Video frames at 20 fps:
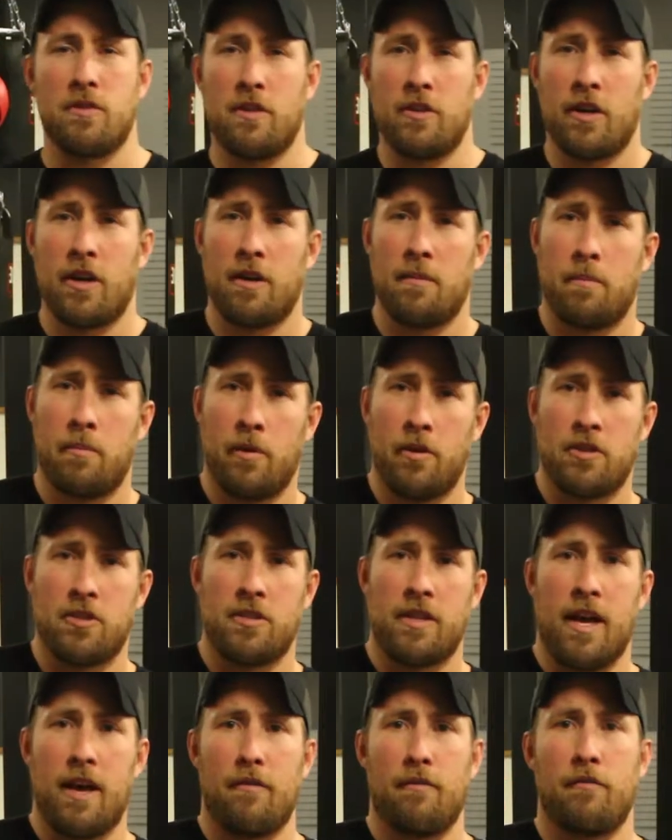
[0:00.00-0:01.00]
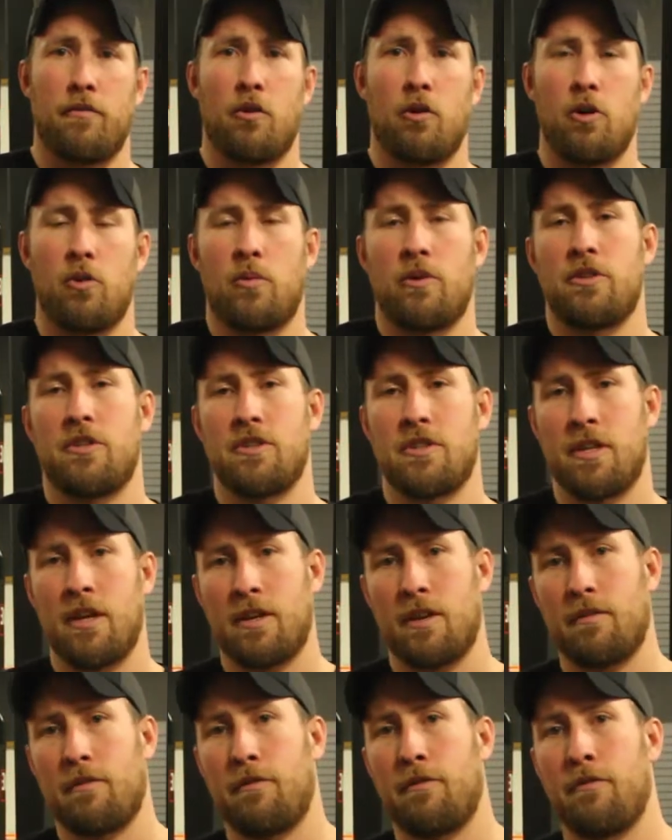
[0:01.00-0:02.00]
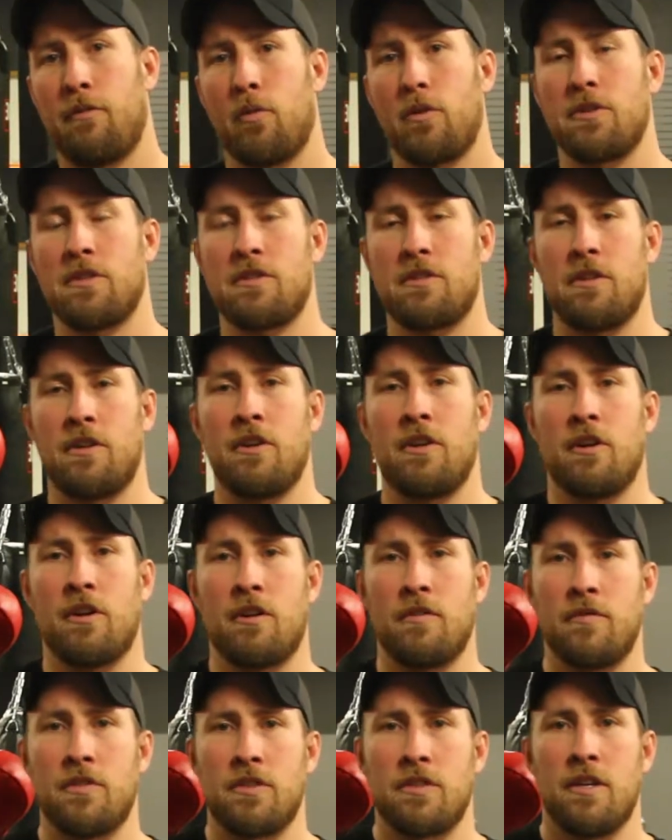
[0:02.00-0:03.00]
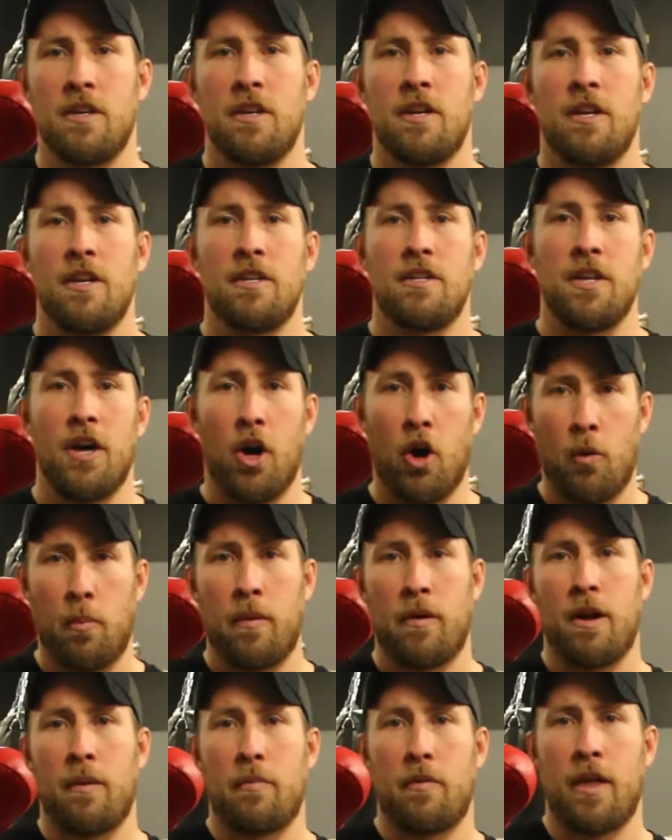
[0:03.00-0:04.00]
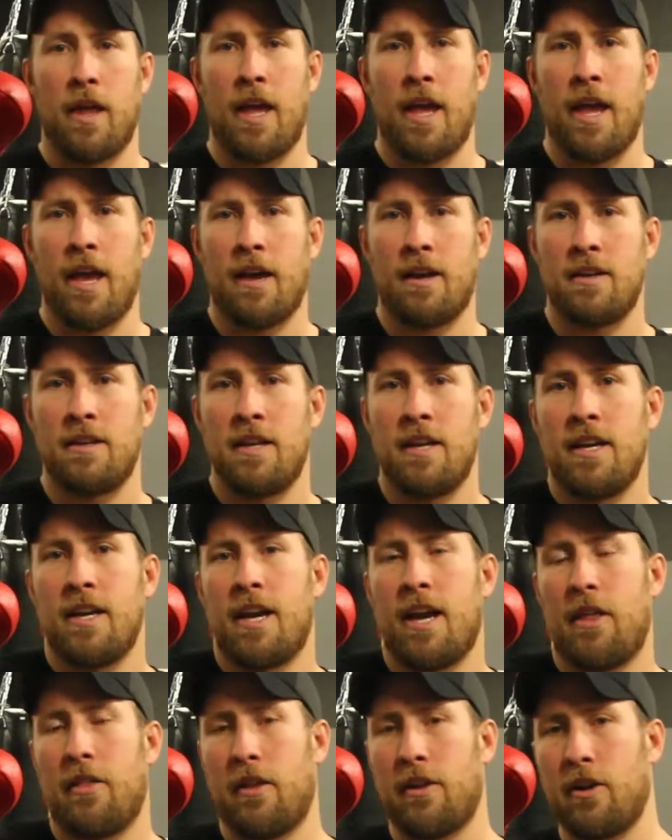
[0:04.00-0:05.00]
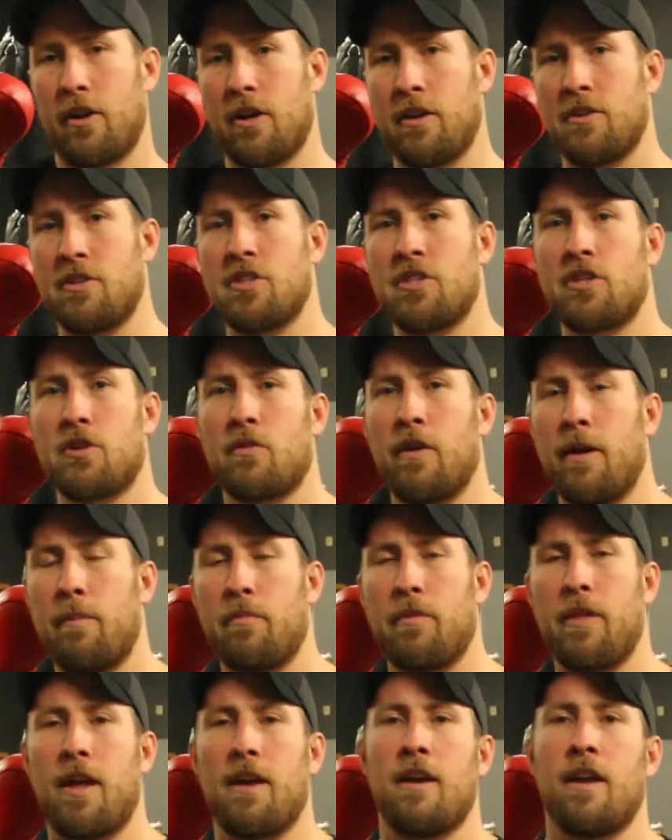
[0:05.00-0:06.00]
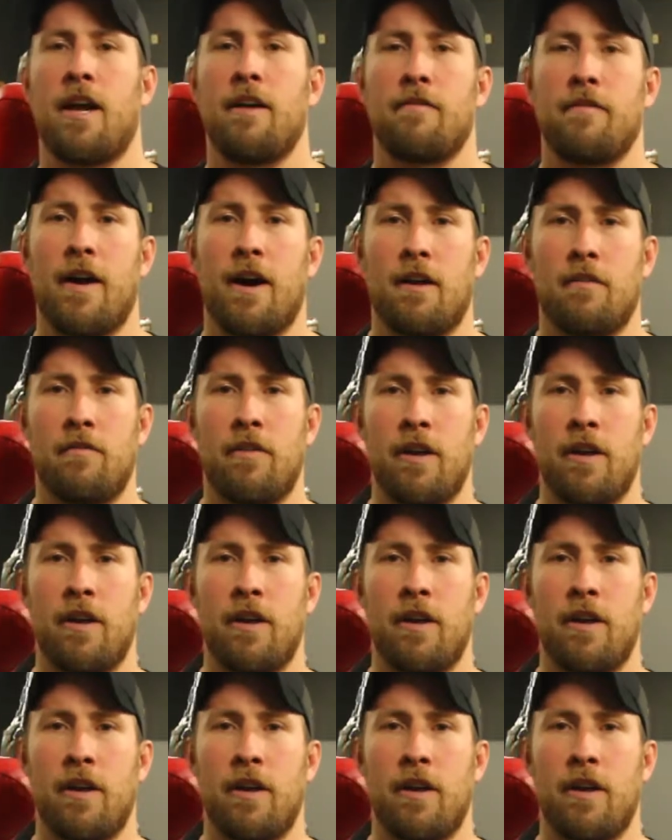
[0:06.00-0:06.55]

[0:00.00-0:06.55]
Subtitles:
Then you're going to push that forward, which is going to force the nerves to open up the hand, and then you're going to scrape that knife out of